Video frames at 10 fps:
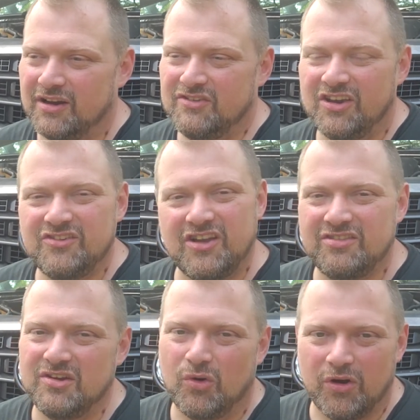changed out
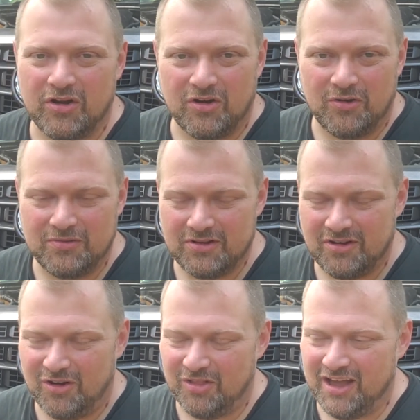the oil,
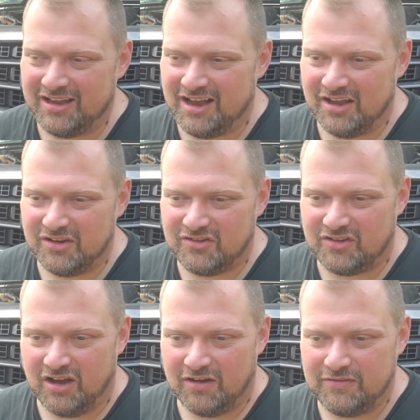all that kind of
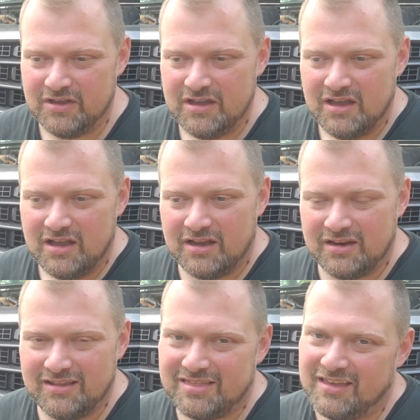stuff,
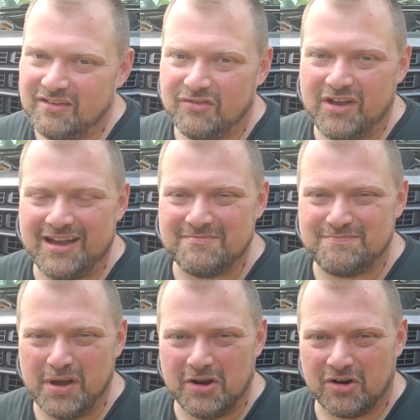and things have gotten
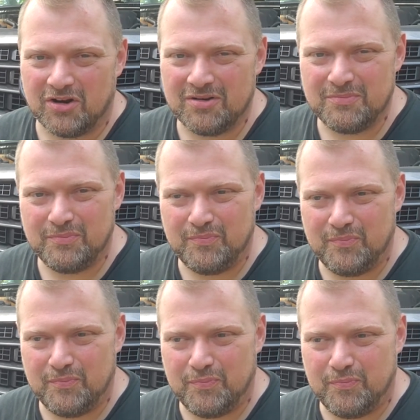better,
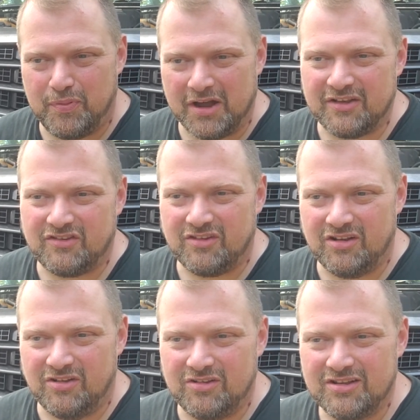but I
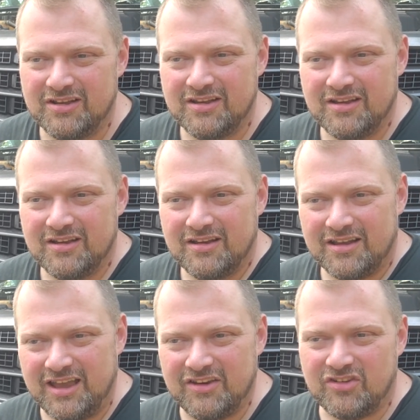still
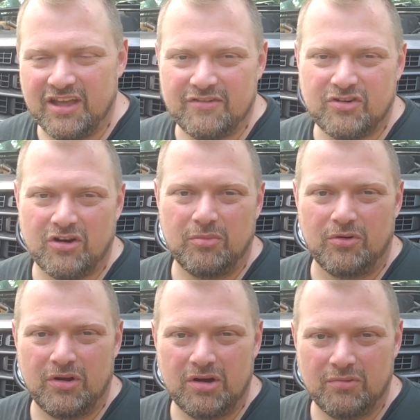occasionally have
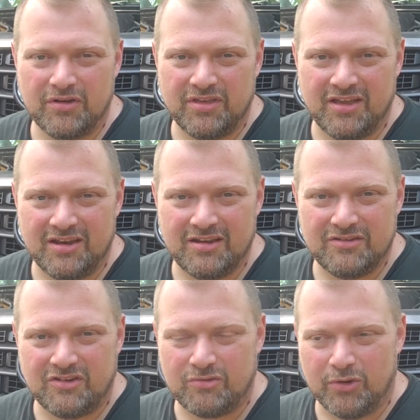trouble with it
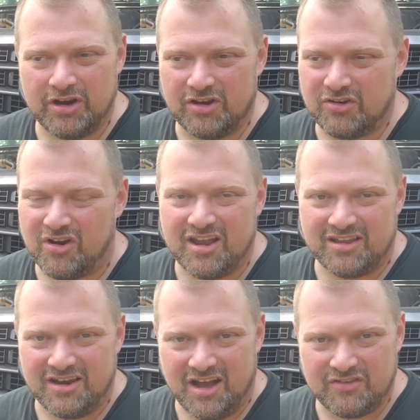just wanting to crank
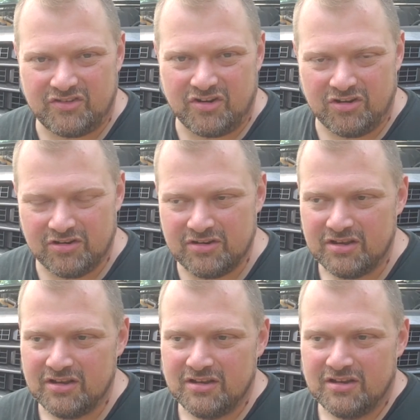and not start.
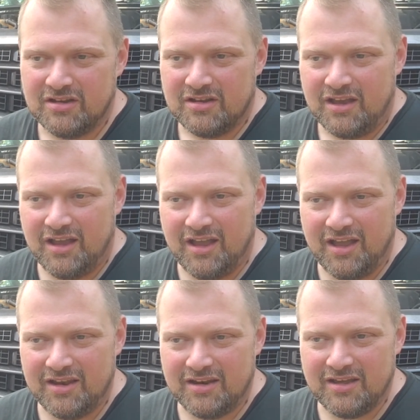
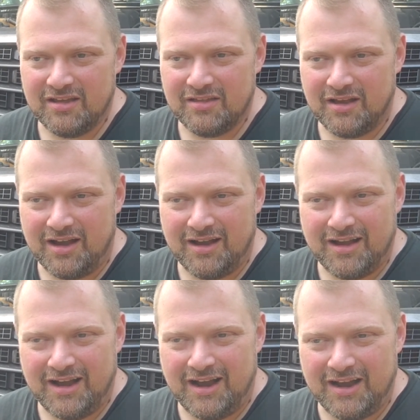And
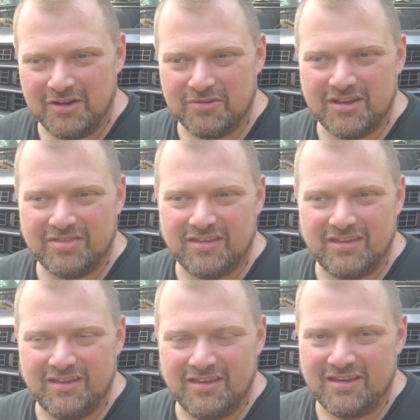I don't get
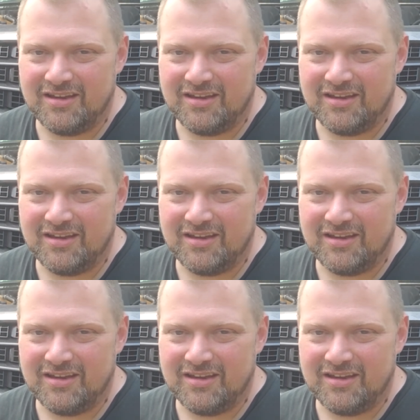the